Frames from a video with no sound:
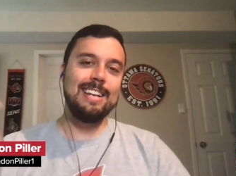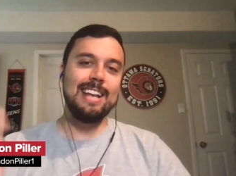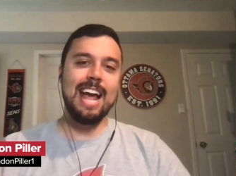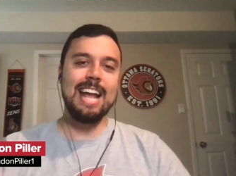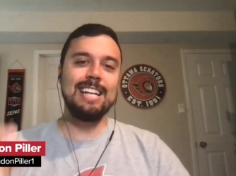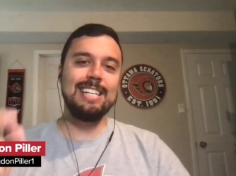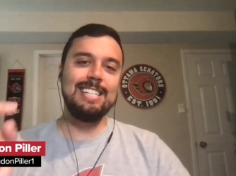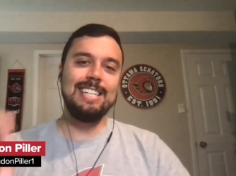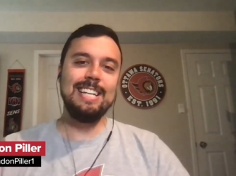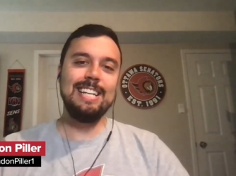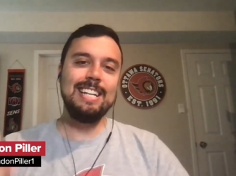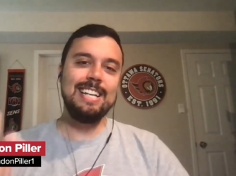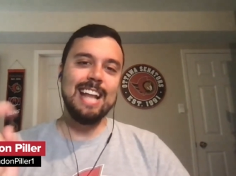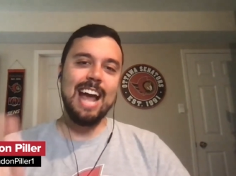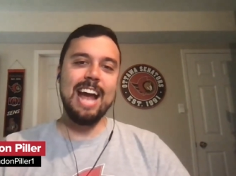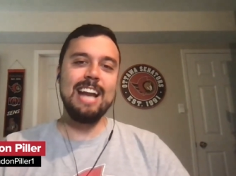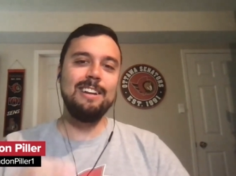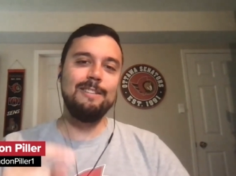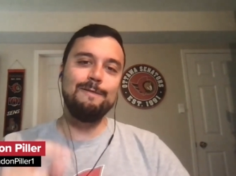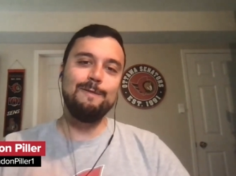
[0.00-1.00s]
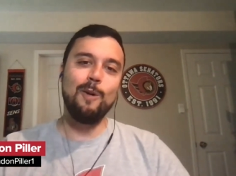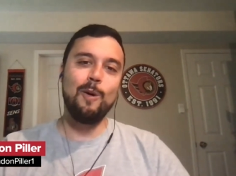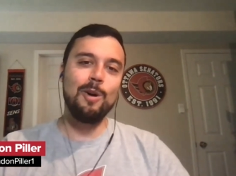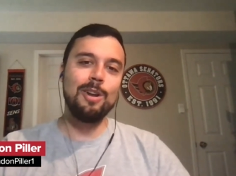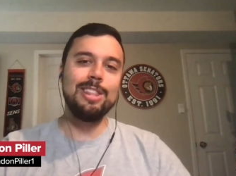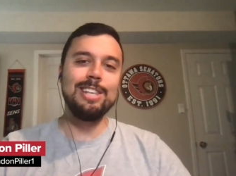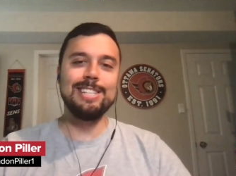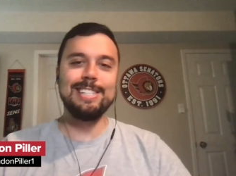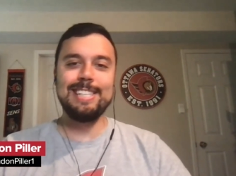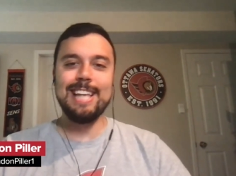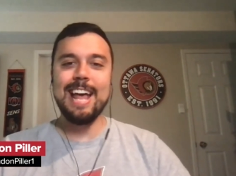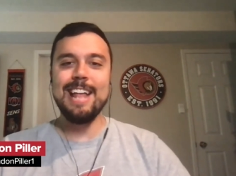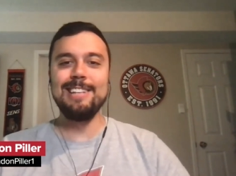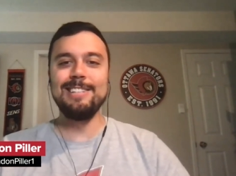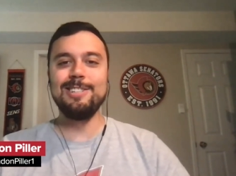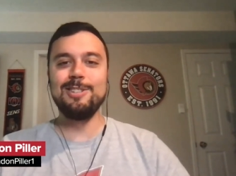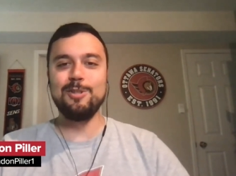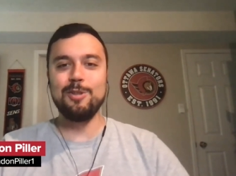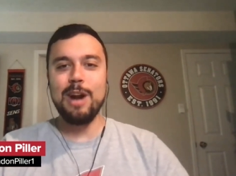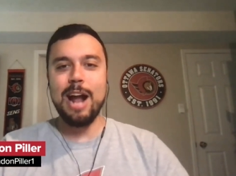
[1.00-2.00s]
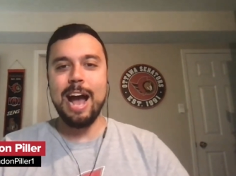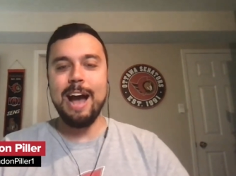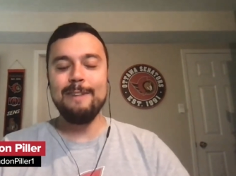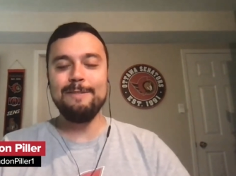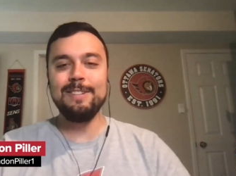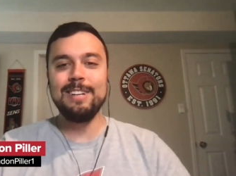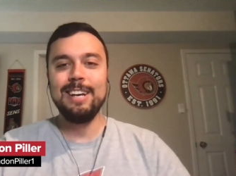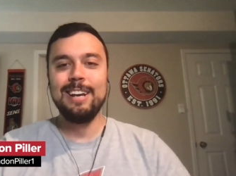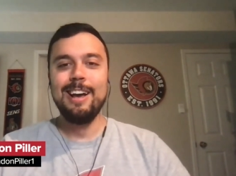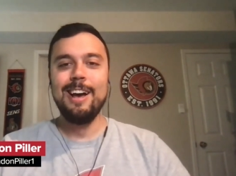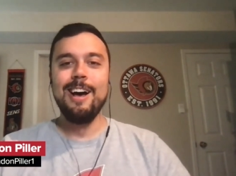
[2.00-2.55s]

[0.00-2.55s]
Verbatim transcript: nineteen ninety-four, the Sens draft